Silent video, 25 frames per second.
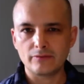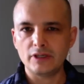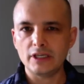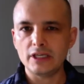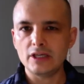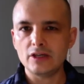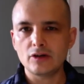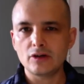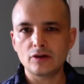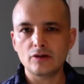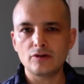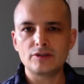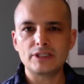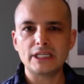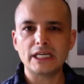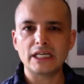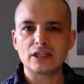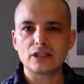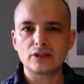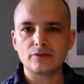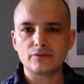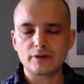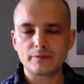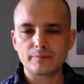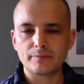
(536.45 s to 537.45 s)
ego, death
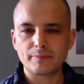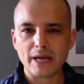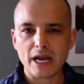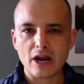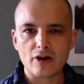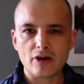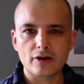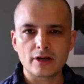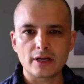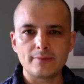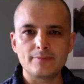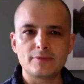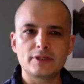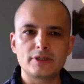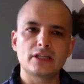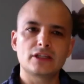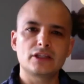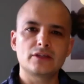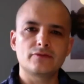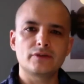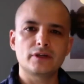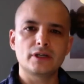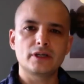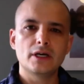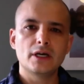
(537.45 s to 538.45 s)
of a paradigm, death
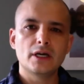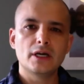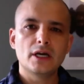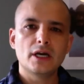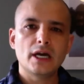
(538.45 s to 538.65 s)
of a,